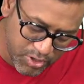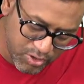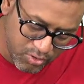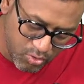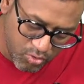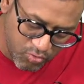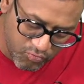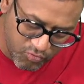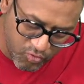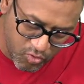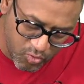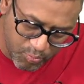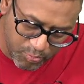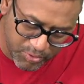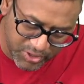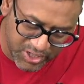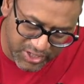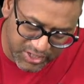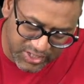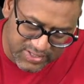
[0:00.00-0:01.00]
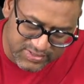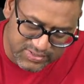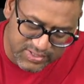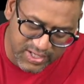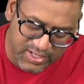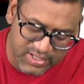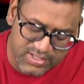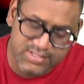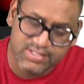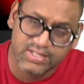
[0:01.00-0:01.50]
of operating
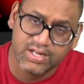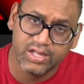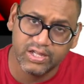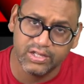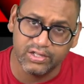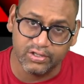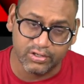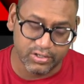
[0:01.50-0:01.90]
cycles in a year.